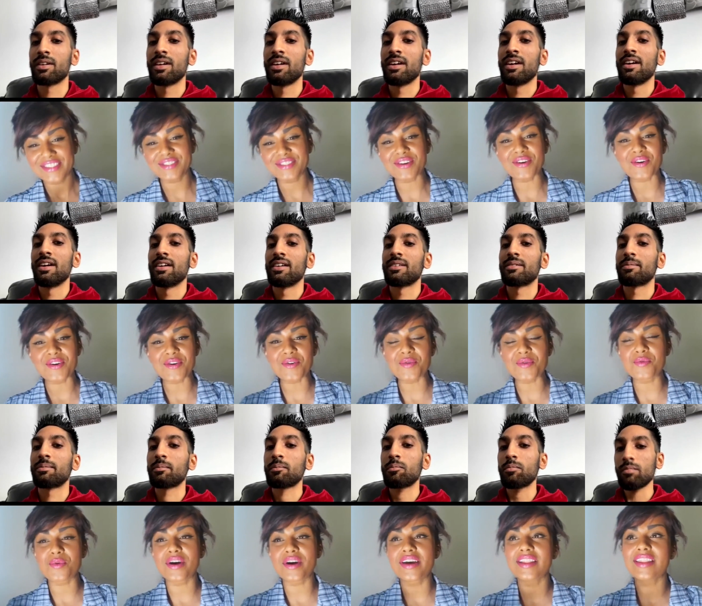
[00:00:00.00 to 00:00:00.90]
Speaker 1: So
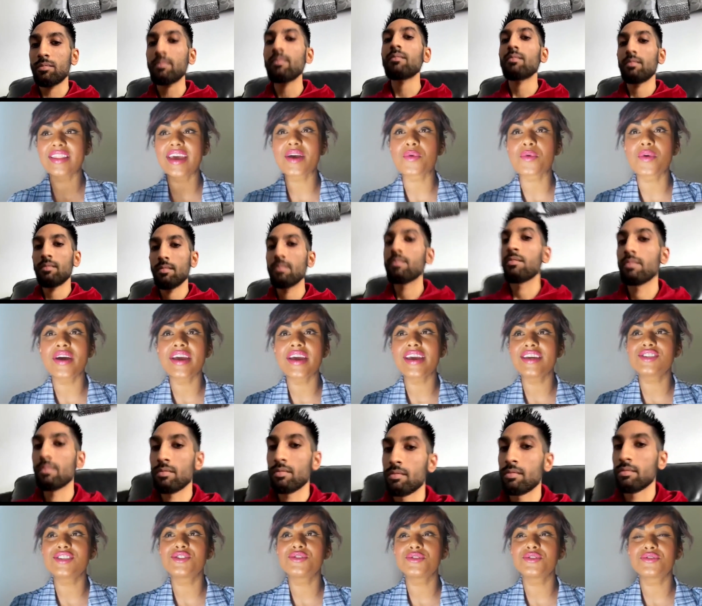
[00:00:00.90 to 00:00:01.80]
what like what
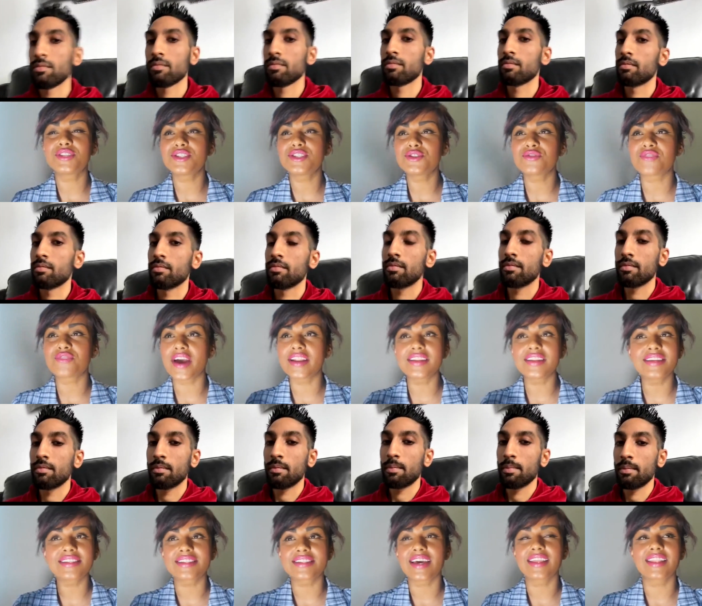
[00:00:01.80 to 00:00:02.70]
age you did you finally
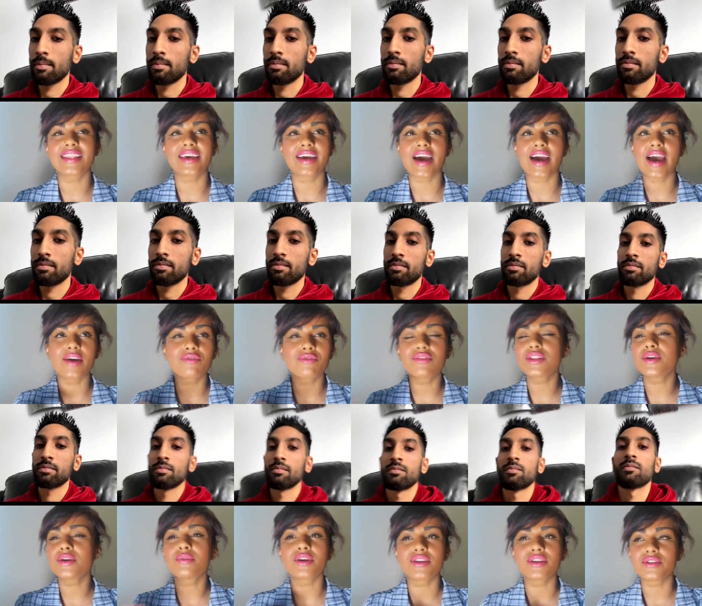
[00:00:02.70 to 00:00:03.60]
decide like I really
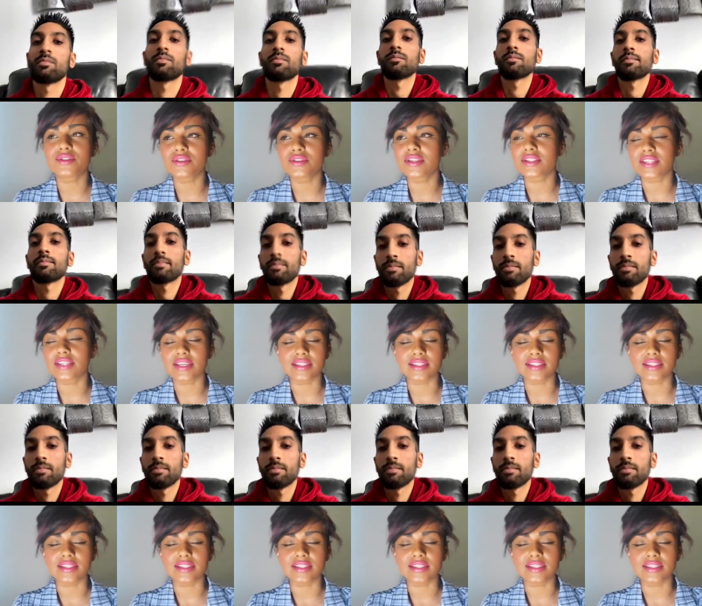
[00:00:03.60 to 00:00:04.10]
want to do this?